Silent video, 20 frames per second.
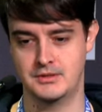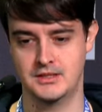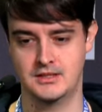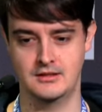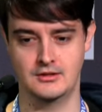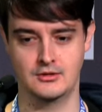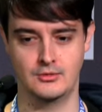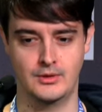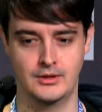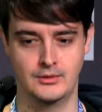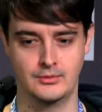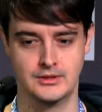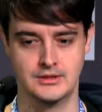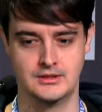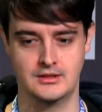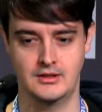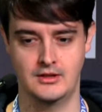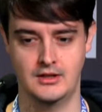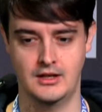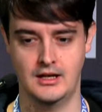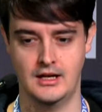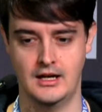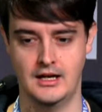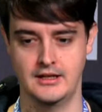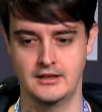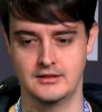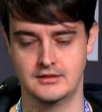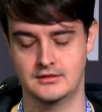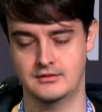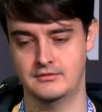picking the one with the
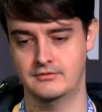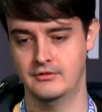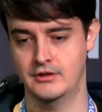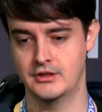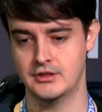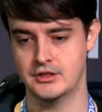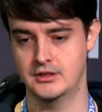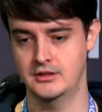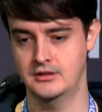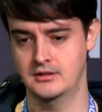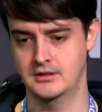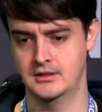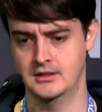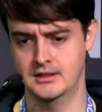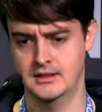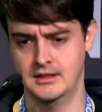highest version.